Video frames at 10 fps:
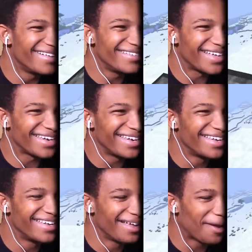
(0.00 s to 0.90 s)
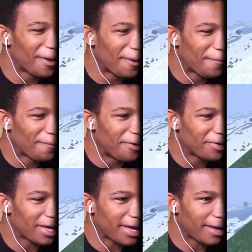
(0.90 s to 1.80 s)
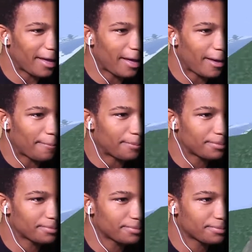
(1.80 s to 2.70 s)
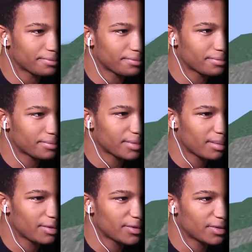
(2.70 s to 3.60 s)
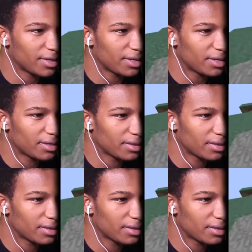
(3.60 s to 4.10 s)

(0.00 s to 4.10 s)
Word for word: oh, man. Okay, um, let me see.